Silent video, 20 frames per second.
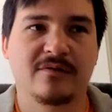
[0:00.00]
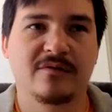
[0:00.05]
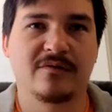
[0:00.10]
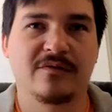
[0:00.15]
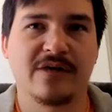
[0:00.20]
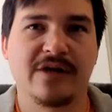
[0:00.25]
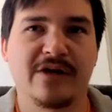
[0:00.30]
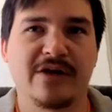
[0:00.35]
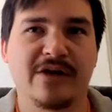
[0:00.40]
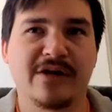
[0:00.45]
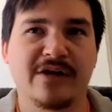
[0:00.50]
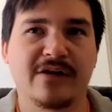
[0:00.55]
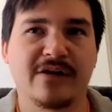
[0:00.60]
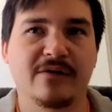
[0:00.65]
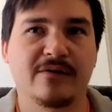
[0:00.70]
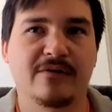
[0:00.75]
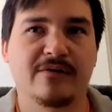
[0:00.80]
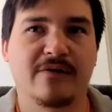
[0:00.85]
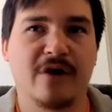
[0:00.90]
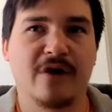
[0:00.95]

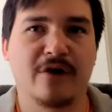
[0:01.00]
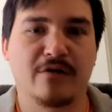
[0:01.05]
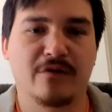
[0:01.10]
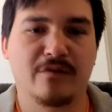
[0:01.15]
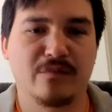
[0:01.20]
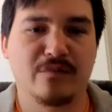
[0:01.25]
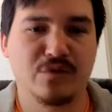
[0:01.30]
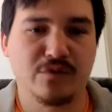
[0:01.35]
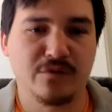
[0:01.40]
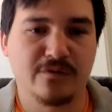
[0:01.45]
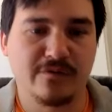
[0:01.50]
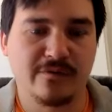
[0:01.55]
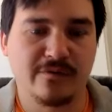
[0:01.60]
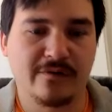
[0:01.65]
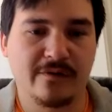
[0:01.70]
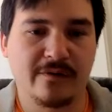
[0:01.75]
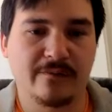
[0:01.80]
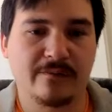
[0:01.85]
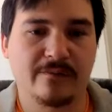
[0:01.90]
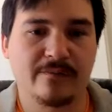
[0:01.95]
very far removed
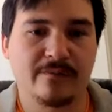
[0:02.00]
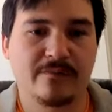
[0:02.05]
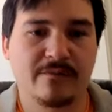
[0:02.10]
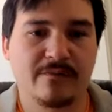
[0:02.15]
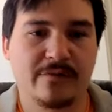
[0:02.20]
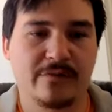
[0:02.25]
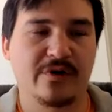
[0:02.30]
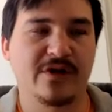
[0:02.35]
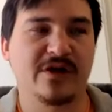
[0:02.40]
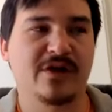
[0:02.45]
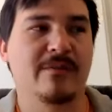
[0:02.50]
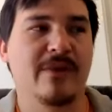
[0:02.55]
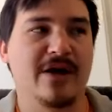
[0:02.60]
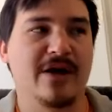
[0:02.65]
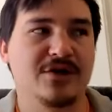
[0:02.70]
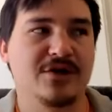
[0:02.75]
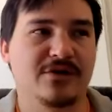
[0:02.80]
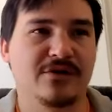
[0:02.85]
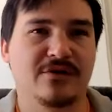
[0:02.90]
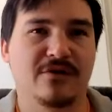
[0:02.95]
from
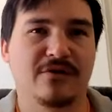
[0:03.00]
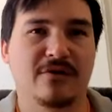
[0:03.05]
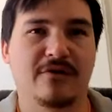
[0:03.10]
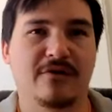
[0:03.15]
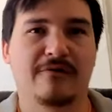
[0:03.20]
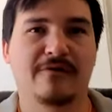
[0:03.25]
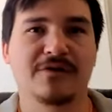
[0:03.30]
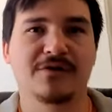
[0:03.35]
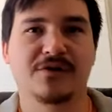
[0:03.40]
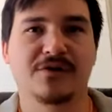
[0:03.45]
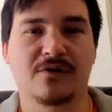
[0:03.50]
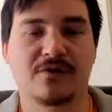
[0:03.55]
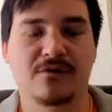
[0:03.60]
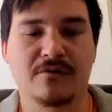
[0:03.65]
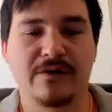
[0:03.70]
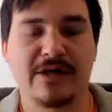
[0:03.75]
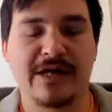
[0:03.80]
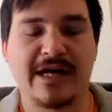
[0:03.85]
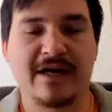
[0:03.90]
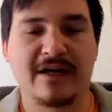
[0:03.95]
three-dimensional physical
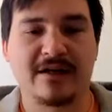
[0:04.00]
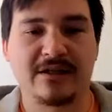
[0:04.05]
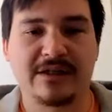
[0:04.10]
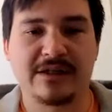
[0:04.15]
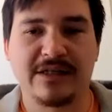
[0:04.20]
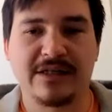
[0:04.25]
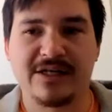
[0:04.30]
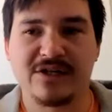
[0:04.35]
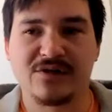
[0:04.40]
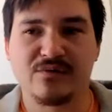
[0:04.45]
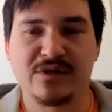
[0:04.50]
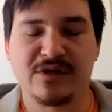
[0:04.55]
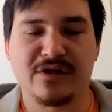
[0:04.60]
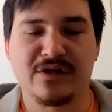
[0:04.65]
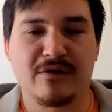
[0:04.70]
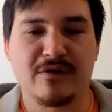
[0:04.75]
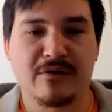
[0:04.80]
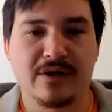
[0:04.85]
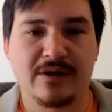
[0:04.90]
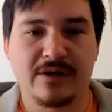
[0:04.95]
reality as we
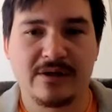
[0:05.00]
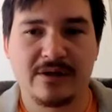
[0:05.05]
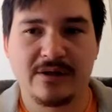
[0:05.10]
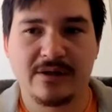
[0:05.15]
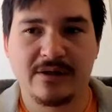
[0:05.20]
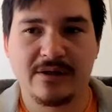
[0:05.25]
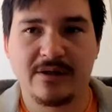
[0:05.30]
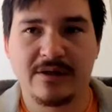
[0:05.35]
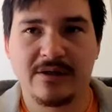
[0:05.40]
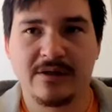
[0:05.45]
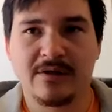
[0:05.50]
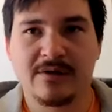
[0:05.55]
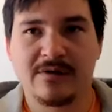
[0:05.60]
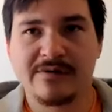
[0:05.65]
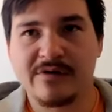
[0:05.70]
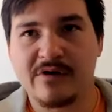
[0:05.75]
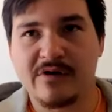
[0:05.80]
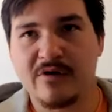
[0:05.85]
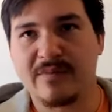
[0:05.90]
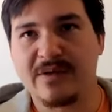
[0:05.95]
know it.
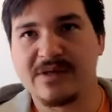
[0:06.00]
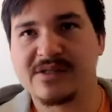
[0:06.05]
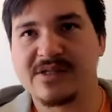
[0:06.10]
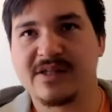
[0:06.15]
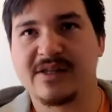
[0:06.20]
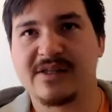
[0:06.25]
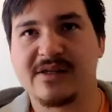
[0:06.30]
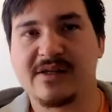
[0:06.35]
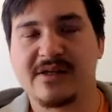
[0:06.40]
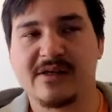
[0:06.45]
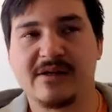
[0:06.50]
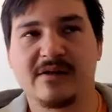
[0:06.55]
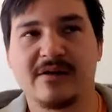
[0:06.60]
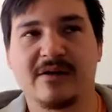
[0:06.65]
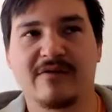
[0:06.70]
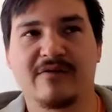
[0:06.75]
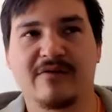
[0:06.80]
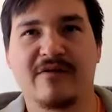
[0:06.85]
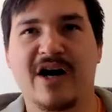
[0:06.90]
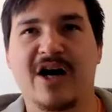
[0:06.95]
So it means that the
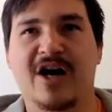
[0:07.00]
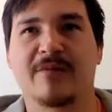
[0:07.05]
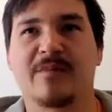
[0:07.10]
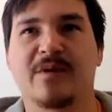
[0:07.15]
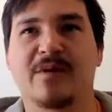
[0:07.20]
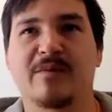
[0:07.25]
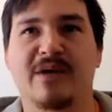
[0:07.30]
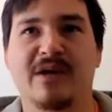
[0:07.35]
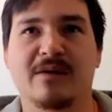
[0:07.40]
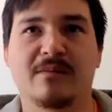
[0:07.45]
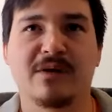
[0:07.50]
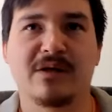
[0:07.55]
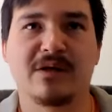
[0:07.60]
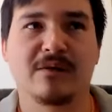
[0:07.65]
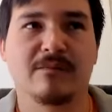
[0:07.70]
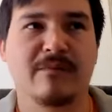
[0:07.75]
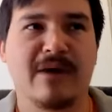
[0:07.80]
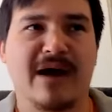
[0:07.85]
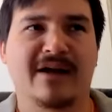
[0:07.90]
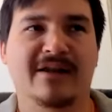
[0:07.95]
environment may
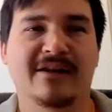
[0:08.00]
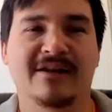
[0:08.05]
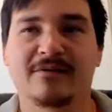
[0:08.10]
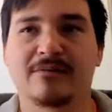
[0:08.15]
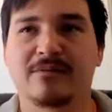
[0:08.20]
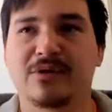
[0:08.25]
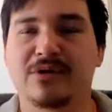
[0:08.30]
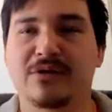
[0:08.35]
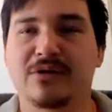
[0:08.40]
be malleable,